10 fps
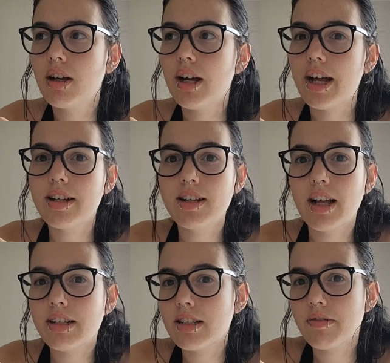I just,
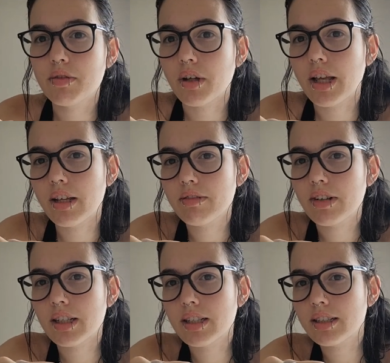I just love talking,
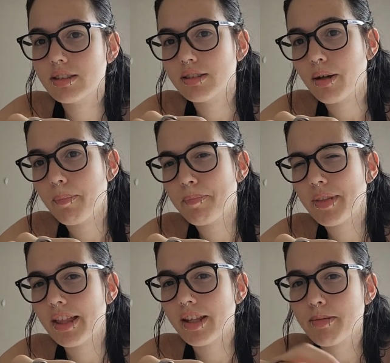frankly, so
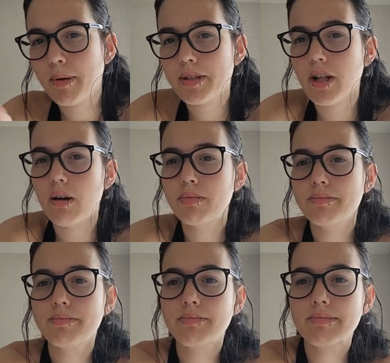I think I should probably stop.